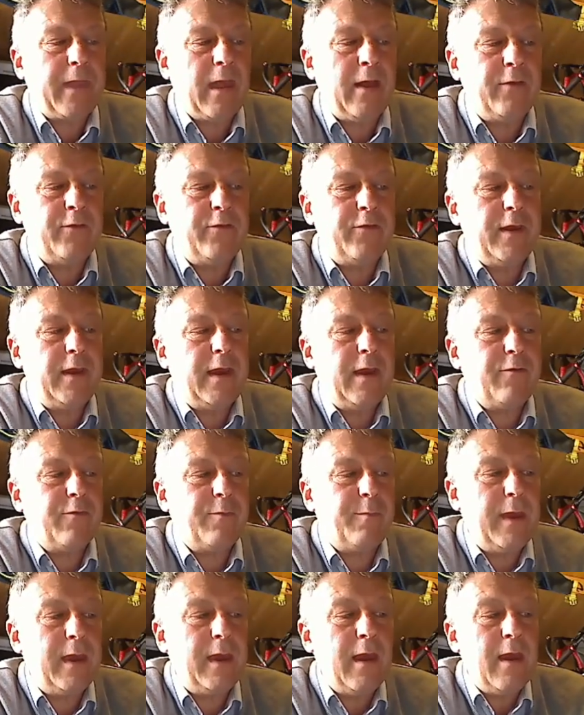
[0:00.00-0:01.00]
and she gives
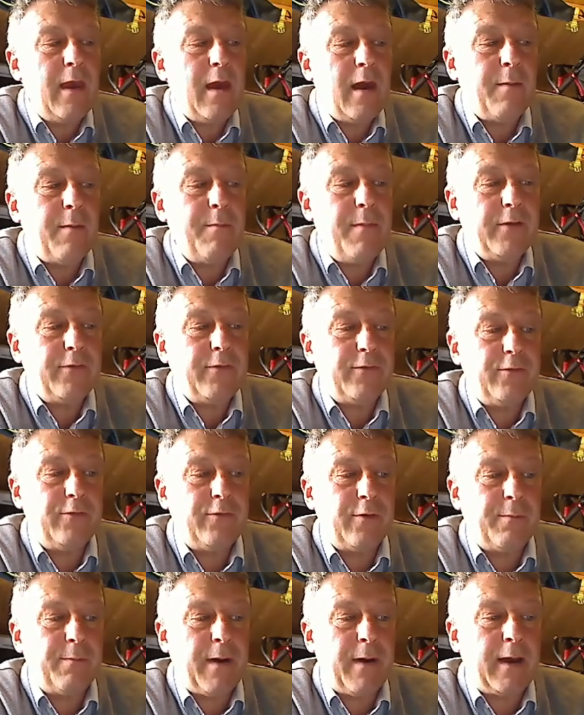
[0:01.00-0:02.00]
me a
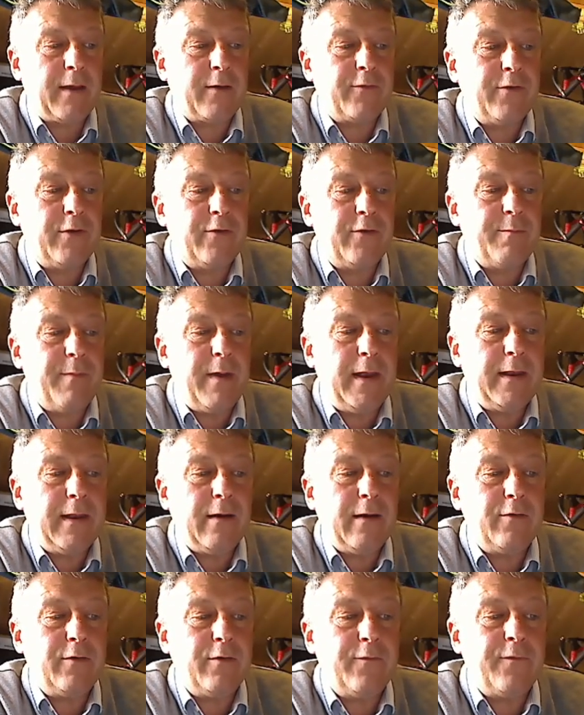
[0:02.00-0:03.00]
messenger bag she's made
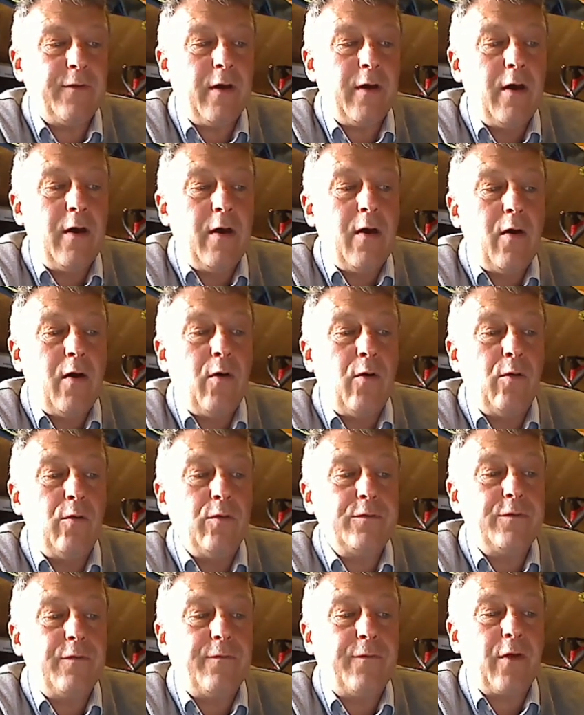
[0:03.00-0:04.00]
out of
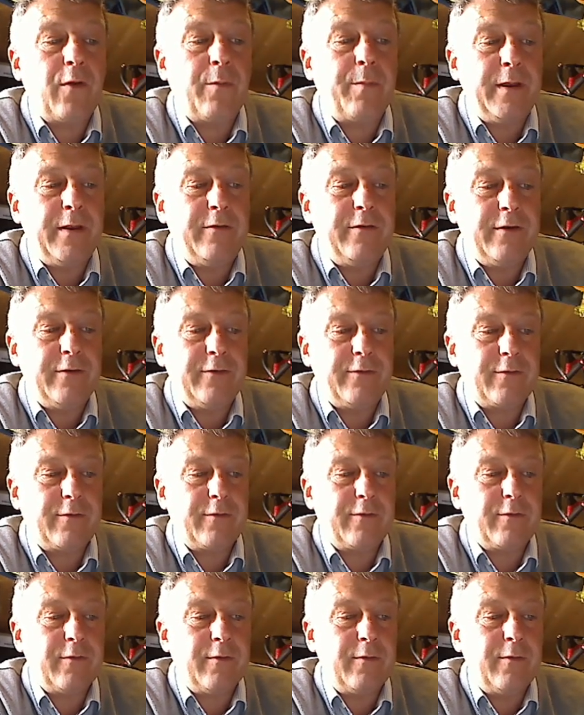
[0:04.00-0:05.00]
old floppy
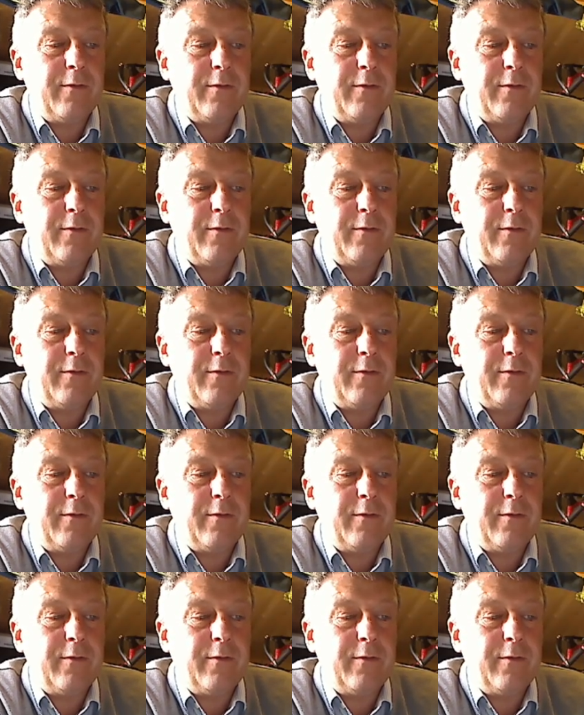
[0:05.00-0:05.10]
disks.